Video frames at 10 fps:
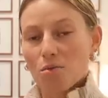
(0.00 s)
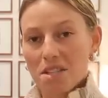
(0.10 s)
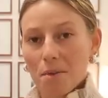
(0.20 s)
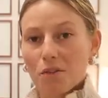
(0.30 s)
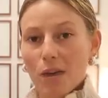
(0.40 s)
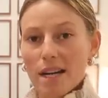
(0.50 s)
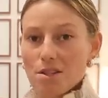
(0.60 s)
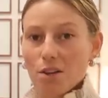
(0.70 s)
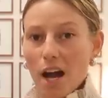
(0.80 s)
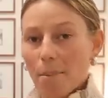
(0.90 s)
well some of you
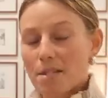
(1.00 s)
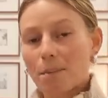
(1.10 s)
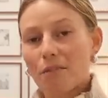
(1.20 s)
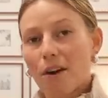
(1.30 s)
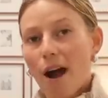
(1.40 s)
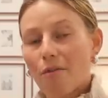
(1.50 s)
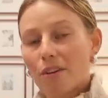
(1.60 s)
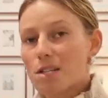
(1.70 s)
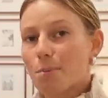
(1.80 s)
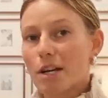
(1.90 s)
guys look up to me for
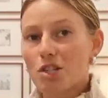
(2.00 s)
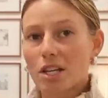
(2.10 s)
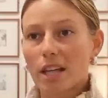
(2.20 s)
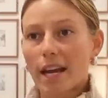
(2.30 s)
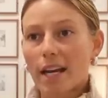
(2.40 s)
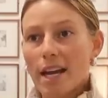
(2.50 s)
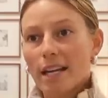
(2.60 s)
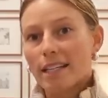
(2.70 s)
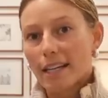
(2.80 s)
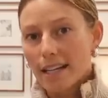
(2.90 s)
outfit inspiration and
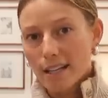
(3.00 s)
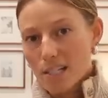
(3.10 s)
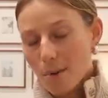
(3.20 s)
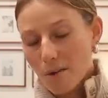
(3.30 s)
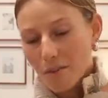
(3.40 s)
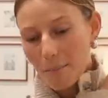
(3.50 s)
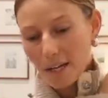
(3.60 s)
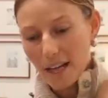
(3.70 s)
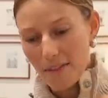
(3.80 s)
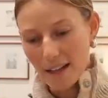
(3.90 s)
like get inspo from
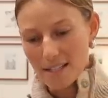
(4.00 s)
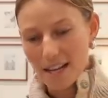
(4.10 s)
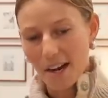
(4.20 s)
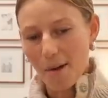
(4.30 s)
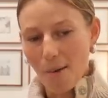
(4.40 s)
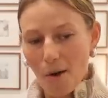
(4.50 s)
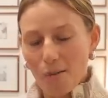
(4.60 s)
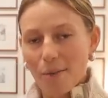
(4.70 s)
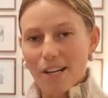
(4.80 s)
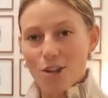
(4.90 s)
me and that's like a part
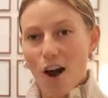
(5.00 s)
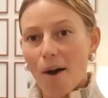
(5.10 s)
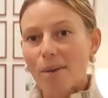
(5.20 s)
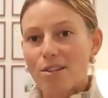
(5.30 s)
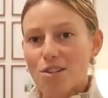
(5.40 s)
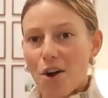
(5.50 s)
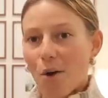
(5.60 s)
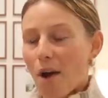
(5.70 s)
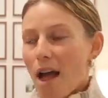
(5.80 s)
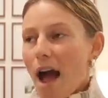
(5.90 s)
of my job and
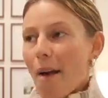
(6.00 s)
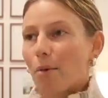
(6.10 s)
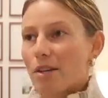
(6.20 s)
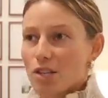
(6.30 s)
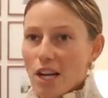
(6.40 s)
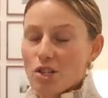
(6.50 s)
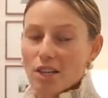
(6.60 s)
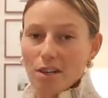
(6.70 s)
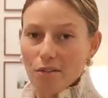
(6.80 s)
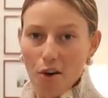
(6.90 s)
so I'm always
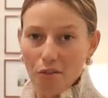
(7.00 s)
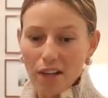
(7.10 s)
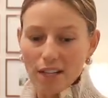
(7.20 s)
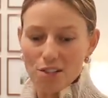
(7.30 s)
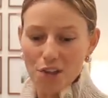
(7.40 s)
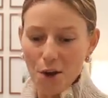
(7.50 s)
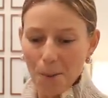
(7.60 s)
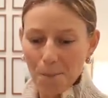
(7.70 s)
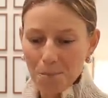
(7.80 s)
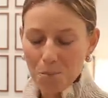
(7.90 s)
changing and evolving and
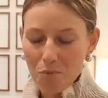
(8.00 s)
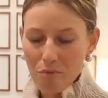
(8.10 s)
so